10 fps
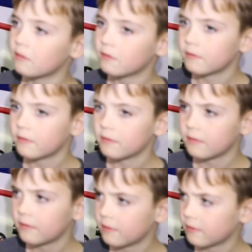
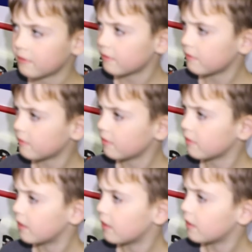
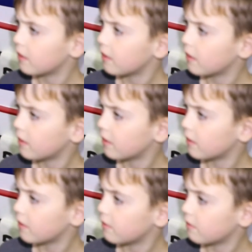
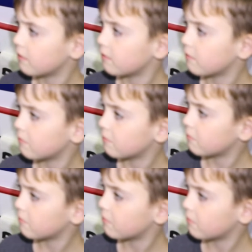
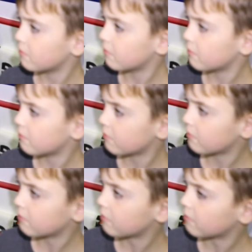
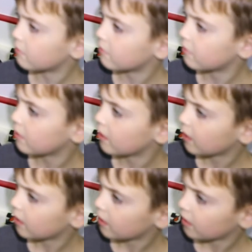
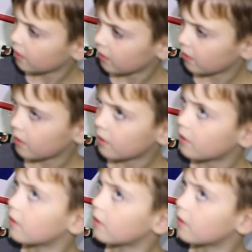(silent)